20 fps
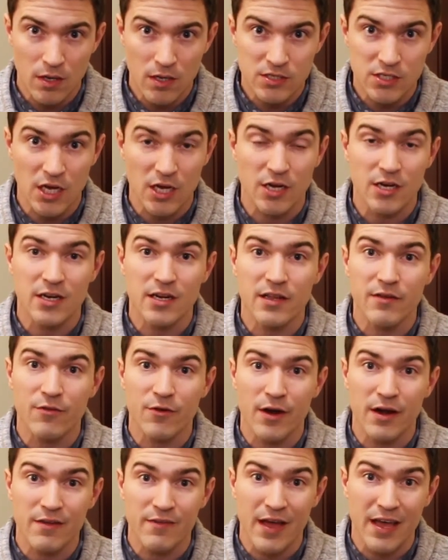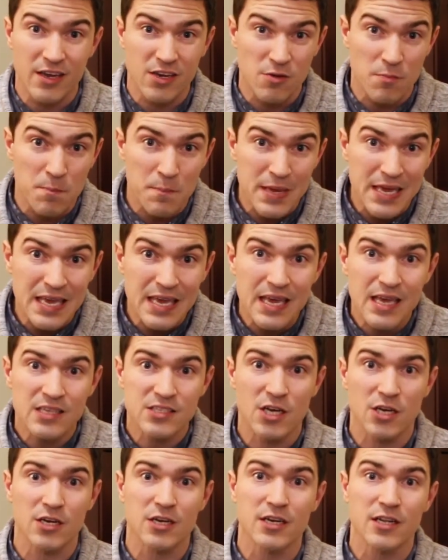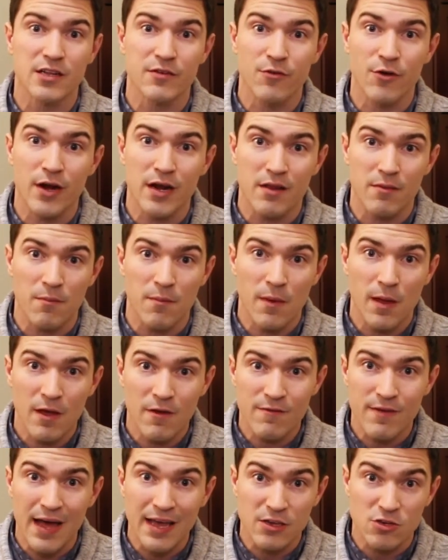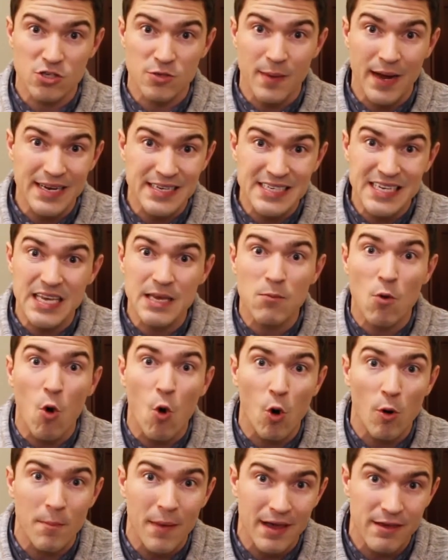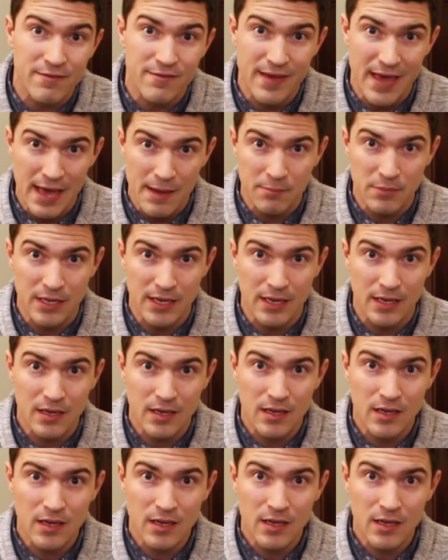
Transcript: It's not going to deliver any value to me. It's not going to deliver any value to my team or my family.